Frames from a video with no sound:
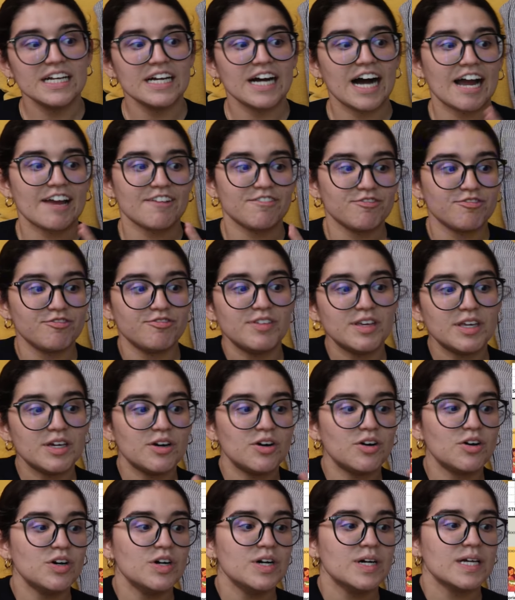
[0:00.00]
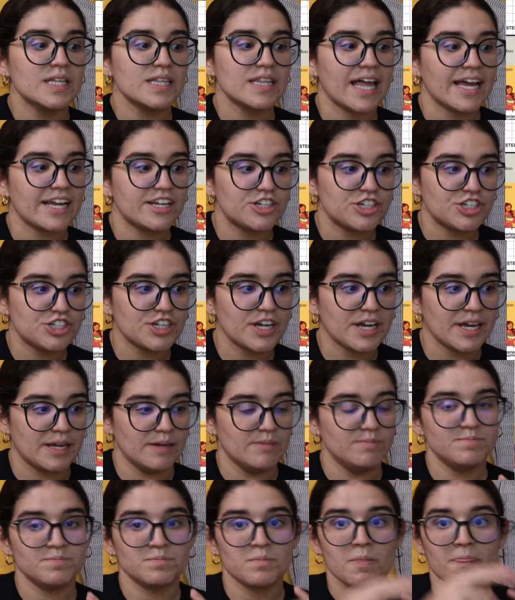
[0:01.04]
I feel like shit.